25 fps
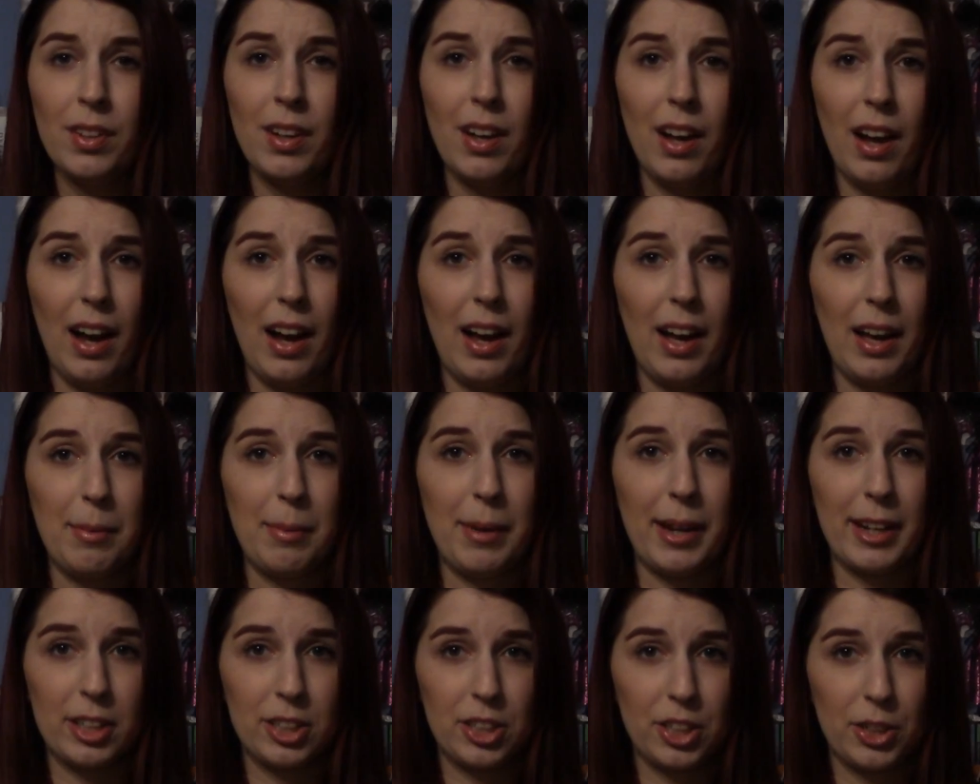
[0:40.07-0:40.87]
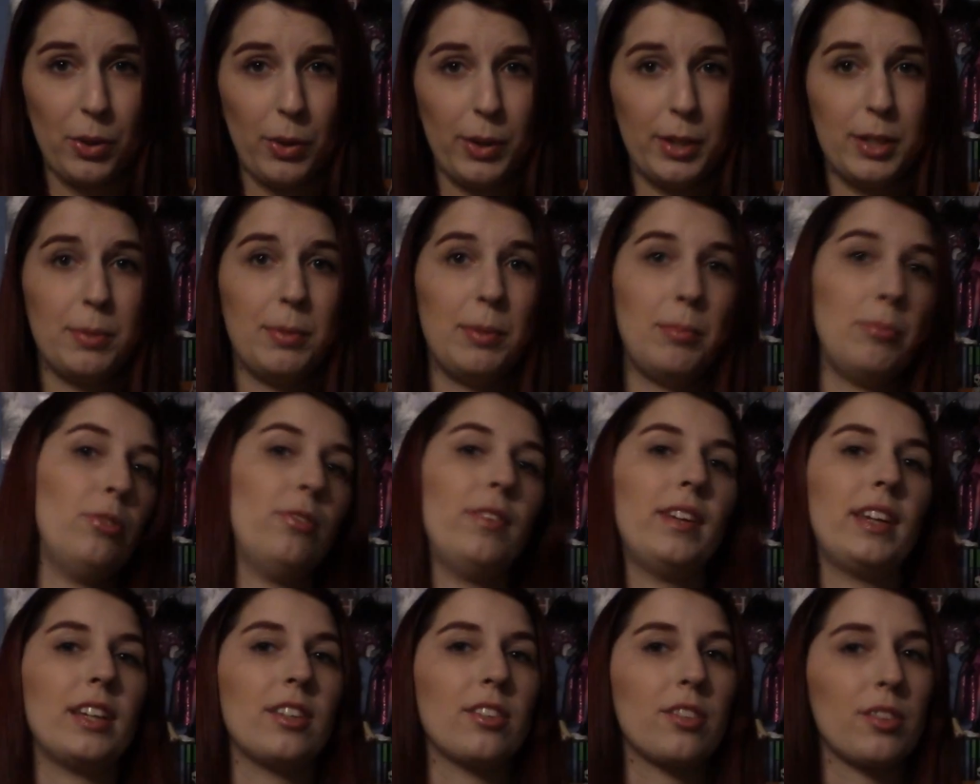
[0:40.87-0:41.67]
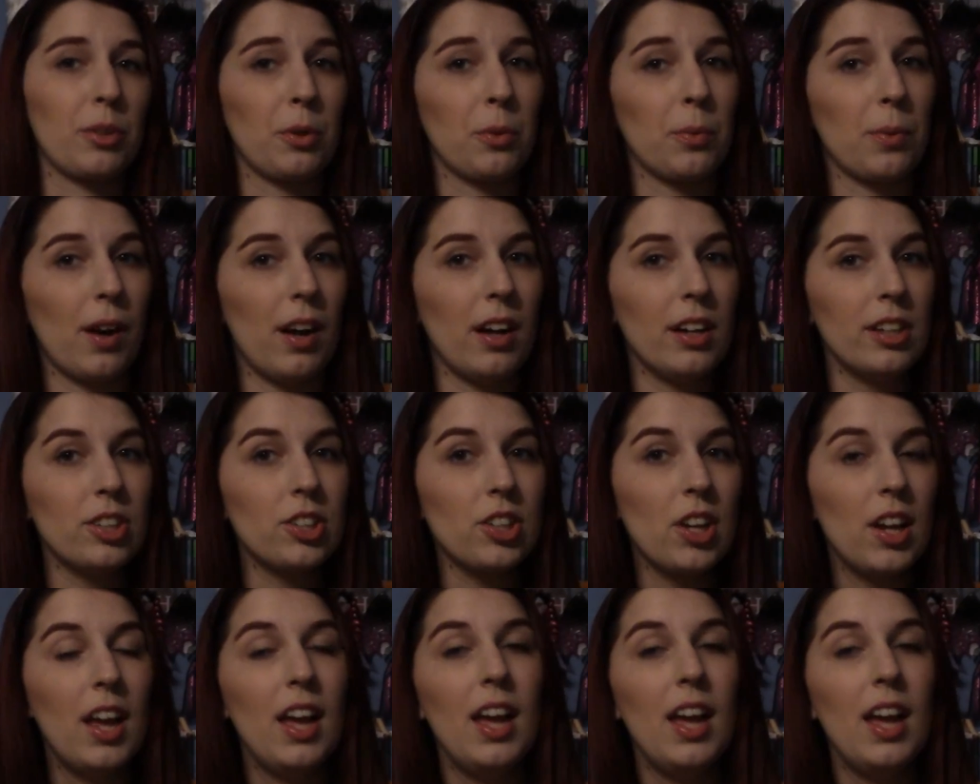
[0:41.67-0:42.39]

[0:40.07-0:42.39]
I'm actually going to be moving into the garage,